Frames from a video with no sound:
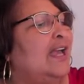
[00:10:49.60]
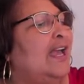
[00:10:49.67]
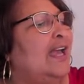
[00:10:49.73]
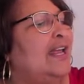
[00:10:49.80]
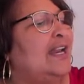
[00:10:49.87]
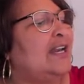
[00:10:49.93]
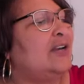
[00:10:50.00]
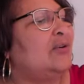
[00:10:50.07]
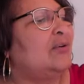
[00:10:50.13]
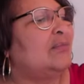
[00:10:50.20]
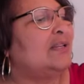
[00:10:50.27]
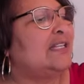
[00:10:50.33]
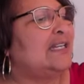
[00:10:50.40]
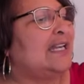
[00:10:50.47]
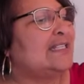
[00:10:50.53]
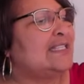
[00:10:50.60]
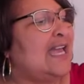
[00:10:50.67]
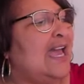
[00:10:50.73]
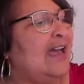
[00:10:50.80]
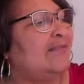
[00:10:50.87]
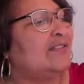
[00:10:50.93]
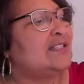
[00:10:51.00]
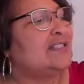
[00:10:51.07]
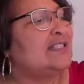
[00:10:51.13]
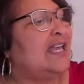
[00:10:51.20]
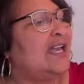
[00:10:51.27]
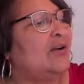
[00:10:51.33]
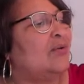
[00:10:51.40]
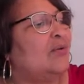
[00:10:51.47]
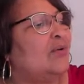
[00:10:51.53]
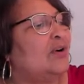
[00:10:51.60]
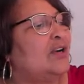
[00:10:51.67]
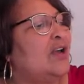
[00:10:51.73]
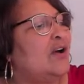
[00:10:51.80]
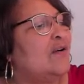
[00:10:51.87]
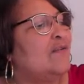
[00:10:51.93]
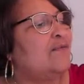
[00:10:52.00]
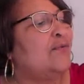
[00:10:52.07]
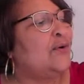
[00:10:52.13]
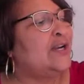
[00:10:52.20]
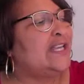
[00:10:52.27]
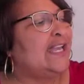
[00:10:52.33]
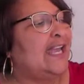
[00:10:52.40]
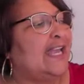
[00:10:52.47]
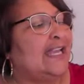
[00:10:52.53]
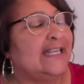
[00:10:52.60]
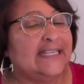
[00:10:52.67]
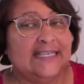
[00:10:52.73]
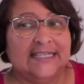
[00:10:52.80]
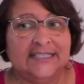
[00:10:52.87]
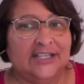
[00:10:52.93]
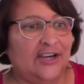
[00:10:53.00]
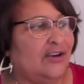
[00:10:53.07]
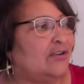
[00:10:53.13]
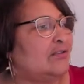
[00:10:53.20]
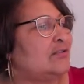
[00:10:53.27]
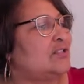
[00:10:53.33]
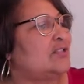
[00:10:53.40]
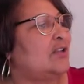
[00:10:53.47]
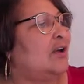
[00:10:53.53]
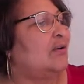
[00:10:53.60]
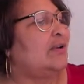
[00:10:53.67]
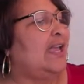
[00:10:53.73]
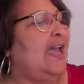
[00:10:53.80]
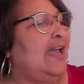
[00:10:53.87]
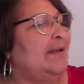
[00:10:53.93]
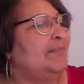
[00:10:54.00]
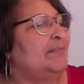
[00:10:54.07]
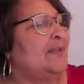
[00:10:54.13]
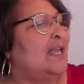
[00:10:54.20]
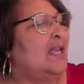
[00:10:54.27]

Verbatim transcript: And I normally like to have it set on 48 kilohertz, okay?